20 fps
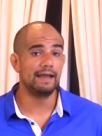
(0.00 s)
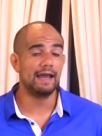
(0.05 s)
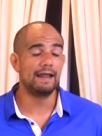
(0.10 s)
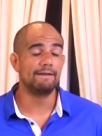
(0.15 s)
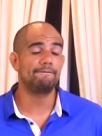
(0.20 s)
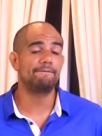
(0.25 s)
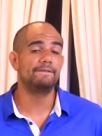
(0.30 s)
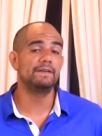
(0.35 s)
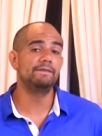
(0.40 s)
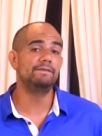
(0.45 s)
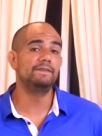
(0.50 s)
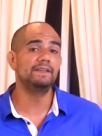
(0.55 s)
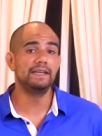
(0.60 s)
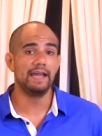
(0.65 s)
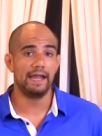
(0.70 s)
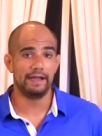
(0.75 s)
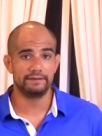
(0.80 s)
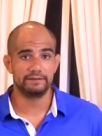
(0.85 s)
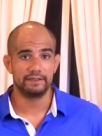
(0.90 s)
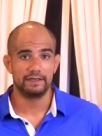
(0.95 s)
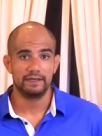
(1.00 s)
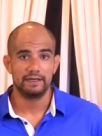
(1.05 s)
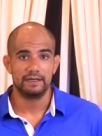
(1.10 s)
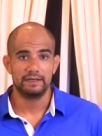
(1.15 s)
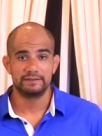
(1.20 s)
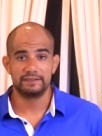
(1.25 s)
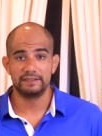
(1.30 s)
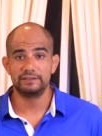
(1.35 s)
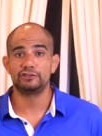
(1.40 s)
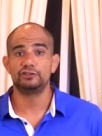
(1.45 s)
at 58
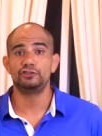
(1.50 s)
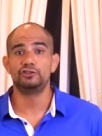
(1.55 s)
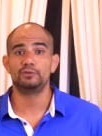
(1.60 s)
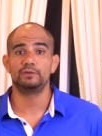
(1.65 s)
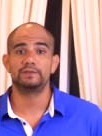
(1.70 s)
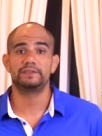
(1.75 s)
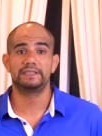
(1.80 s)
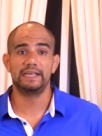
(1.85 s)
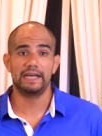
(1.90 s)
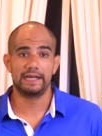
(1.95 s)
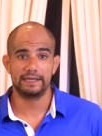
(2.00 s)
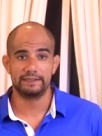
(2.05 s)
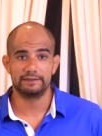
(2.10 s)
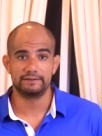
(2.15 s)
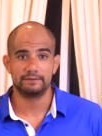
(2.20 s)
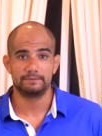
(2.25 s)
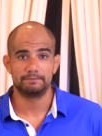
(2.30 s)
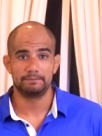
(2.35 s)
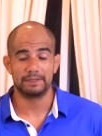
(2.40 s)
since June 2nd,